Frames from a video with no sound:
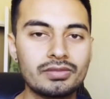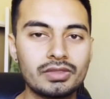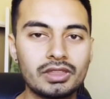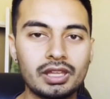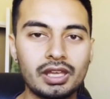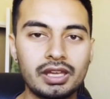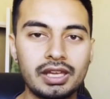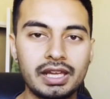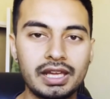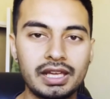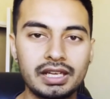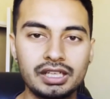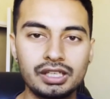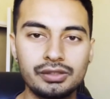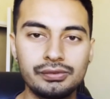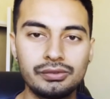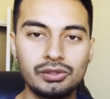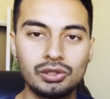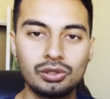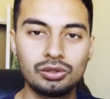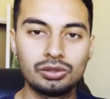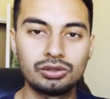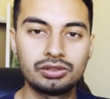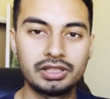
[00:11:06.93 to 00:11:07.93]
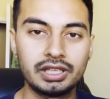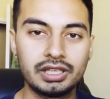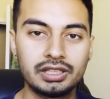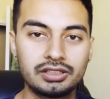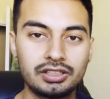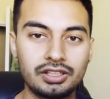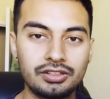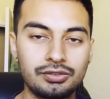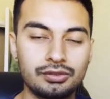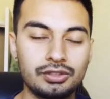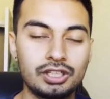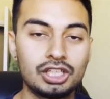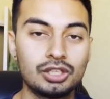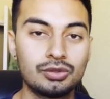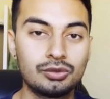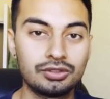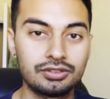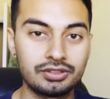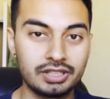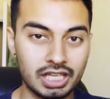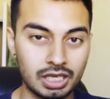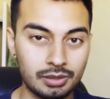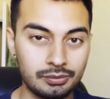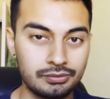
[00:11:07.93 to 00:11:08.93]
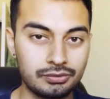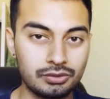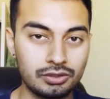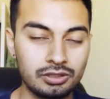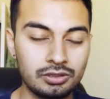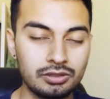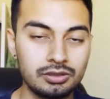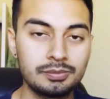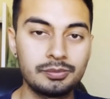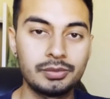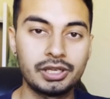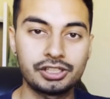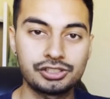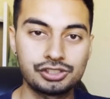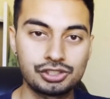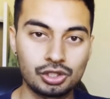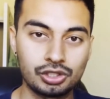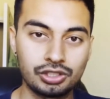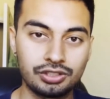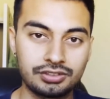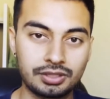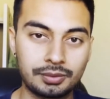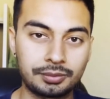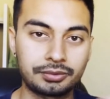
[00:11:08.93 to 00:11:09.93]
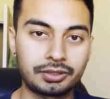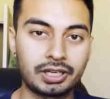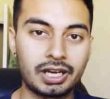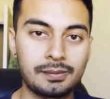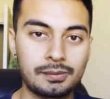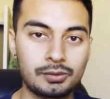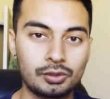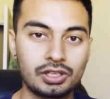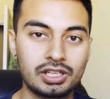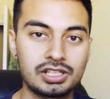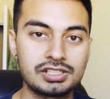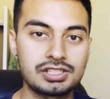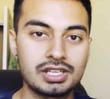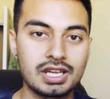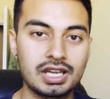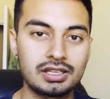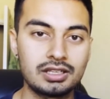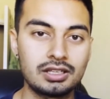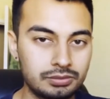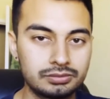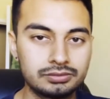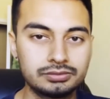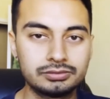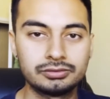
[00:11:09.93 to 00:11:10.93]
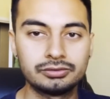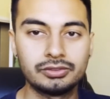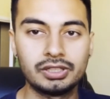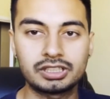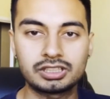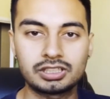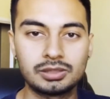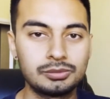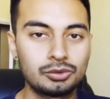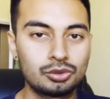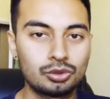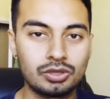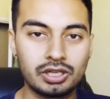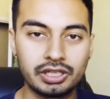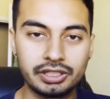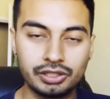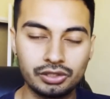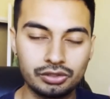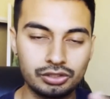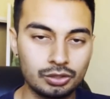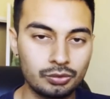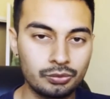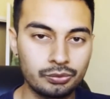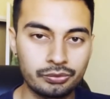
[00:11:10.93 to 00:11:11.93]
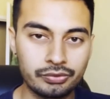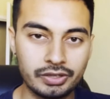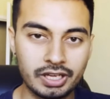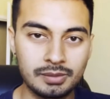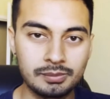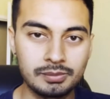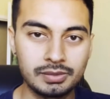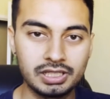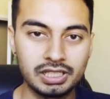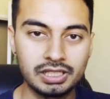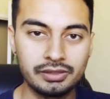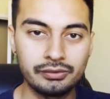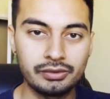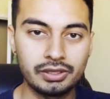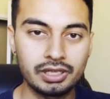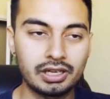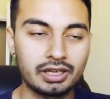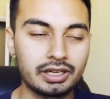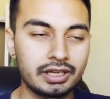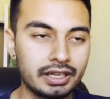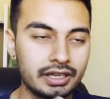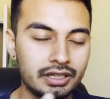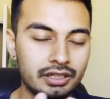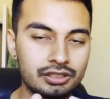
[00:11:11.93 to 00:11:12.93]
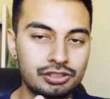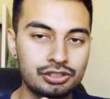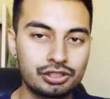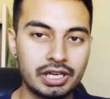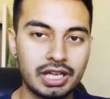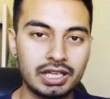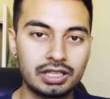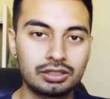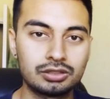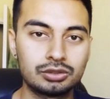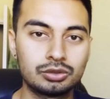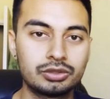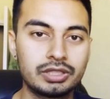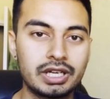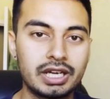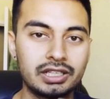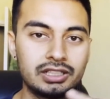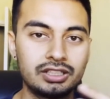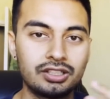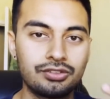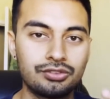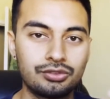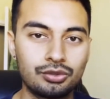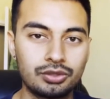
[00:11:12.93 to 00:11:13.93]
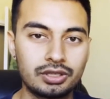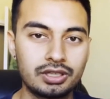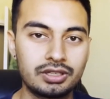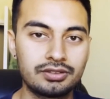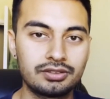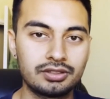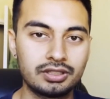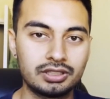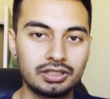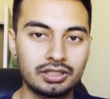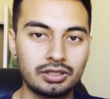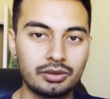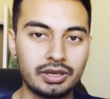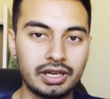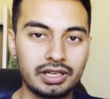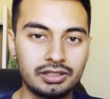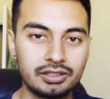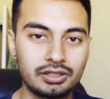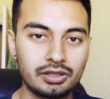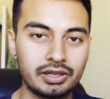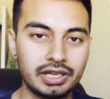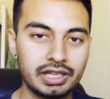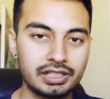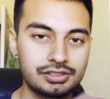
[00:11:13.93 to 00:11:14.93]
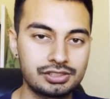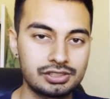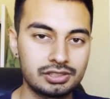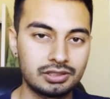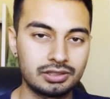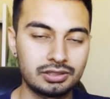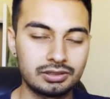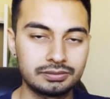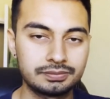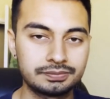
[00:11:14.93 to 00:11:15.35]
And if you think this video was helpful, make sure you subscribe to the channel. Welcome to our YouTube family. We are here trying to guide the students in the right direction.